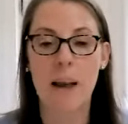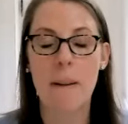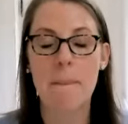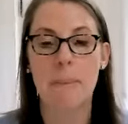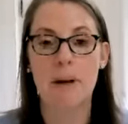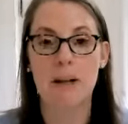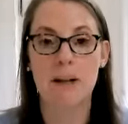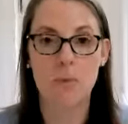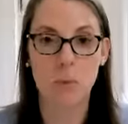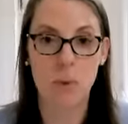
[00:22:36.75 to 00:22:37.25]

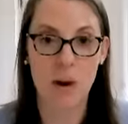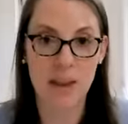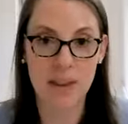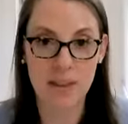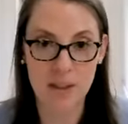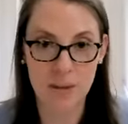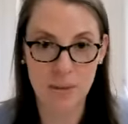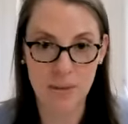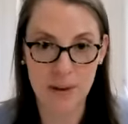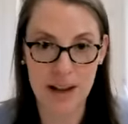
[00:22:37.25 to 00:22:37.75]
But
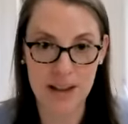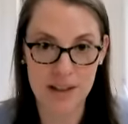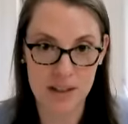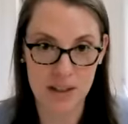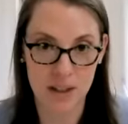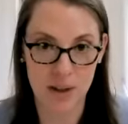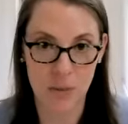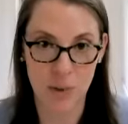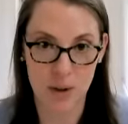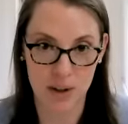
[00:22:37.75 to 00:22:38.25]
when the
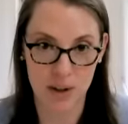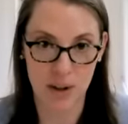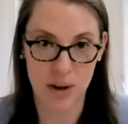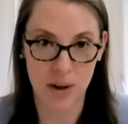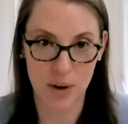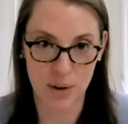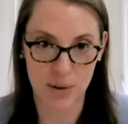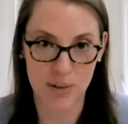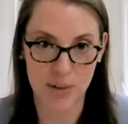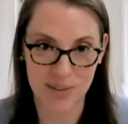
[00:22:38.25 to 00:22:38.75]
fasting
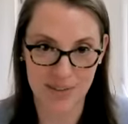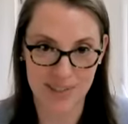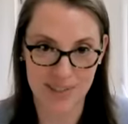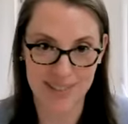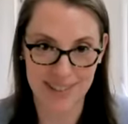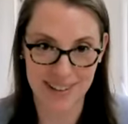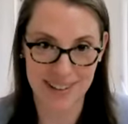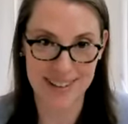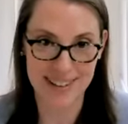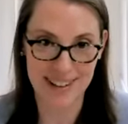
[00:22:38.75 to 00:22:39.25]
window
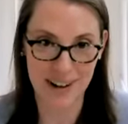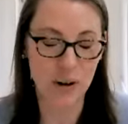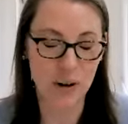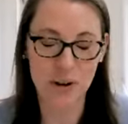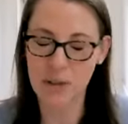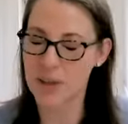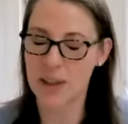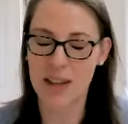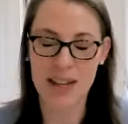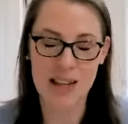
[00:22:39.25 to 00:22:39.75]
or
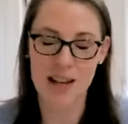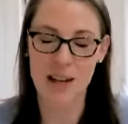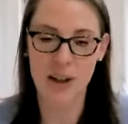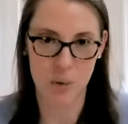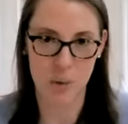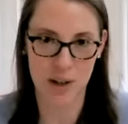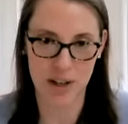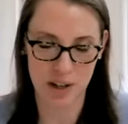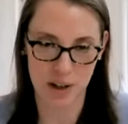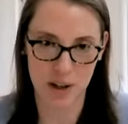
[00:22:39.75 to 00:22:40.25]
the eating
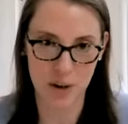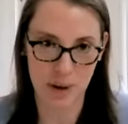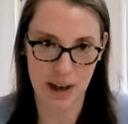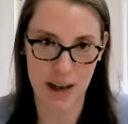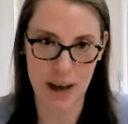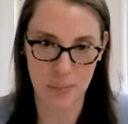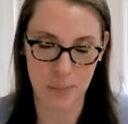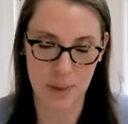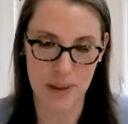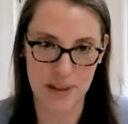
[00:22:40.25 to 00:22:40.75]
window
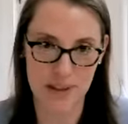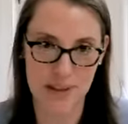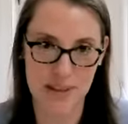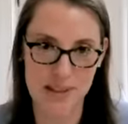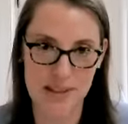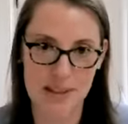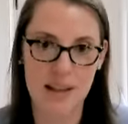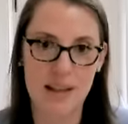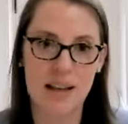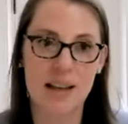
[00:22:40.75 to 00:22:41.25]
happens,